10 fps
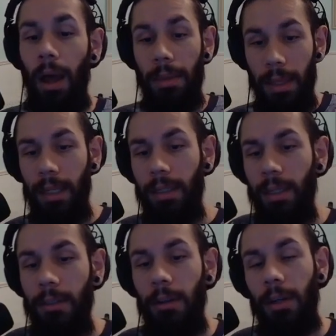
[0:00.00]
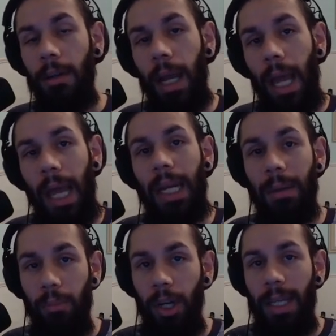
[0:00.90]
This is going to go ahead
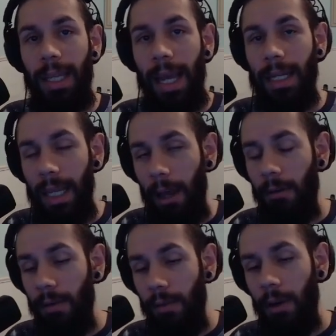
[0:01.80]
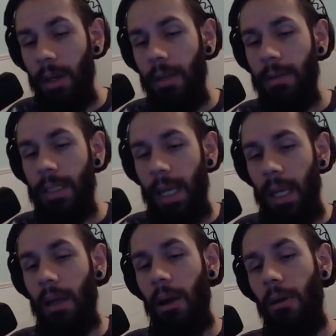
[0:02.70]
and break that down for you,
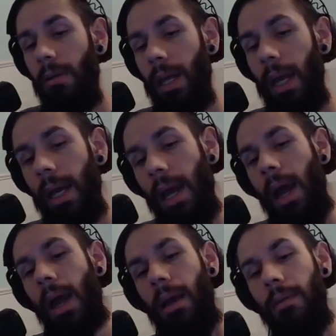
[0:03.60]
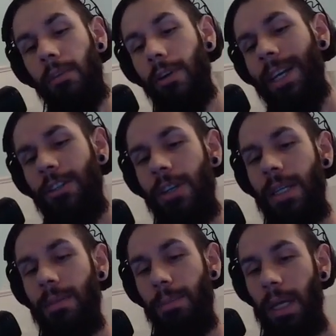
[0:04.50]
saying, okay,
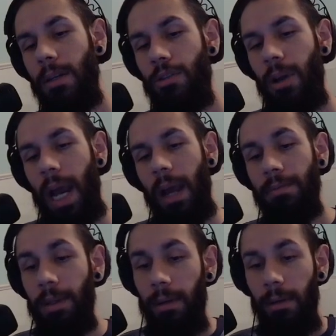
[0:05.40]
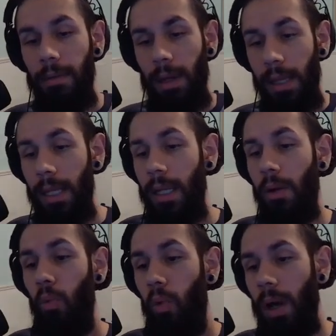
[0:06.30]
Verici's benchcraft of
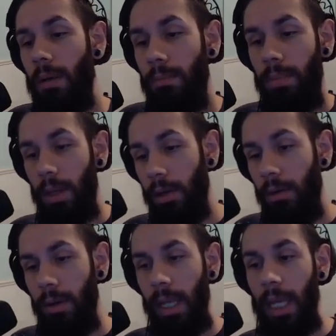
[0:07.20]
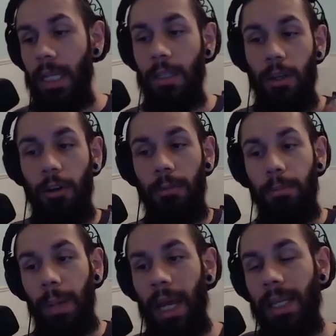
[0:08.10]
clicking 1 blue is your
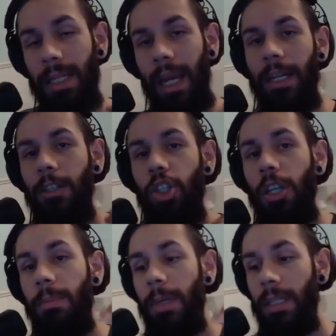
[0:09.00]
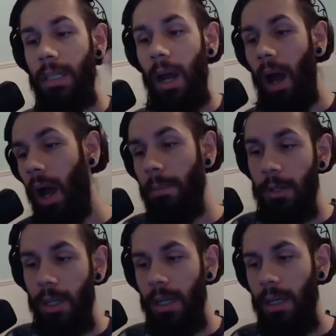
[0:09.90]
best and cheapest
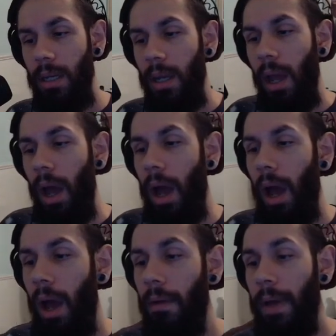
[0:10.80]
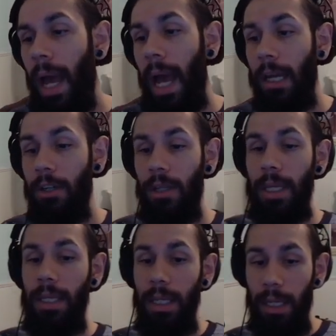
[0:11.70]
option of
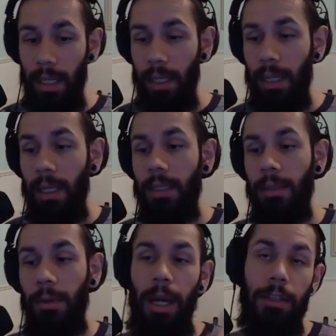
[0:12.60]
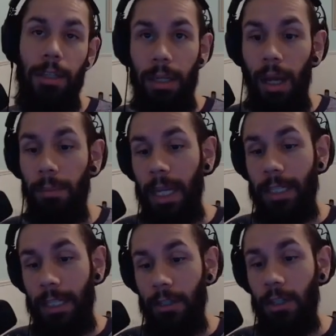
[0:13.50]
actually getting this. Well, actually, not
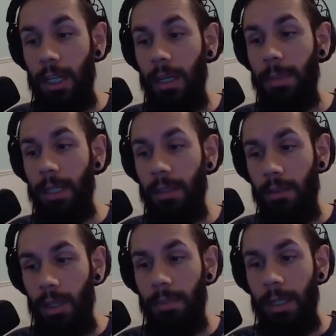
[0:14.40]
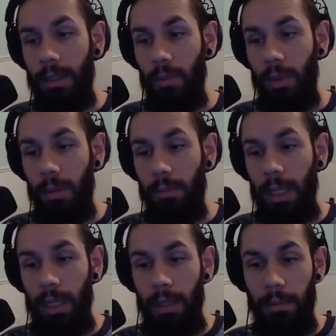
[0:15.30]
best and cheapest. Cheapest would
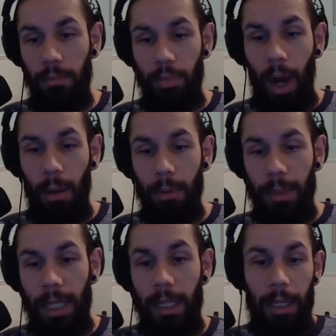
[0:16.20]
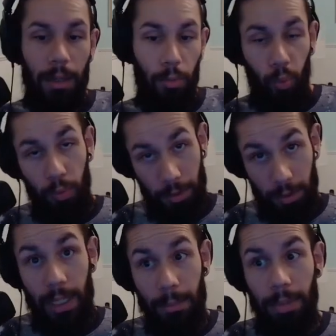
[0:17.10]
be probably the
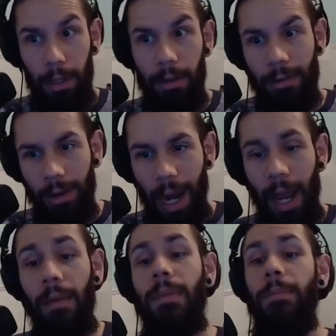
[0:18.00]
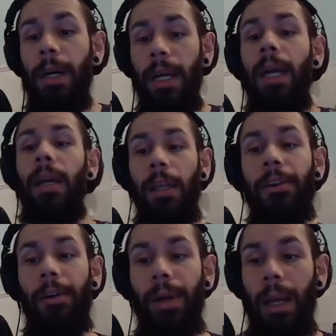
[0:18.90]
3 blue craft, but you
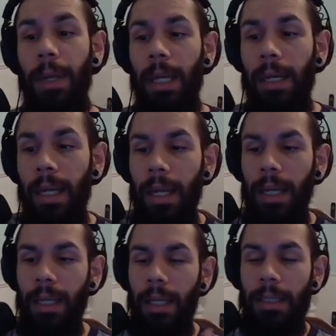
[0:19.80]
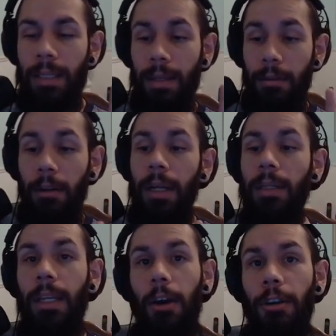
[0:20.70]
know what I mean. It's going to
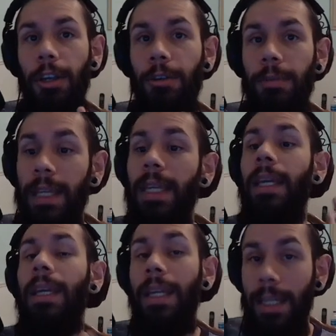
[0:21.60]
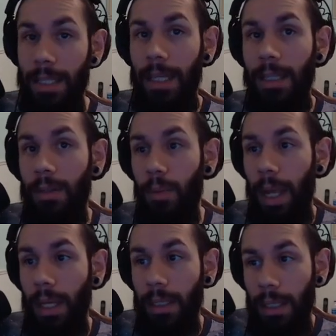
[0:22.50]
tell you the easiest
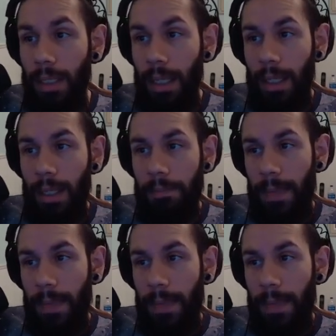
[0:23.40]
way to get it.